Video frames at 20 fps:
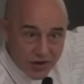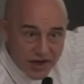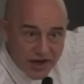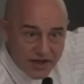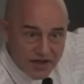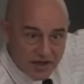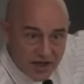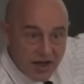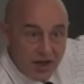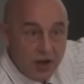
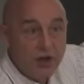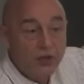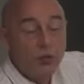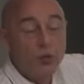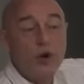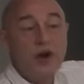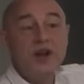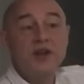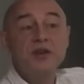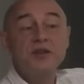risk if,
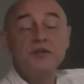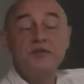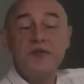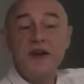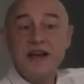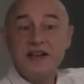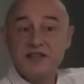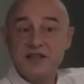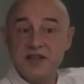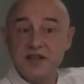when you
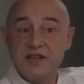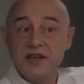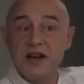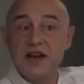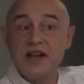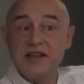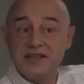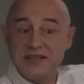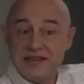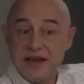invest in a,
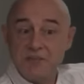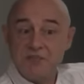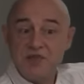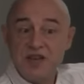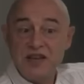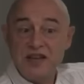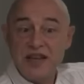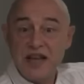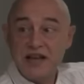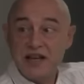uh,
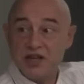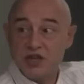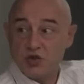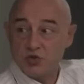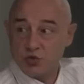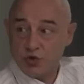something that is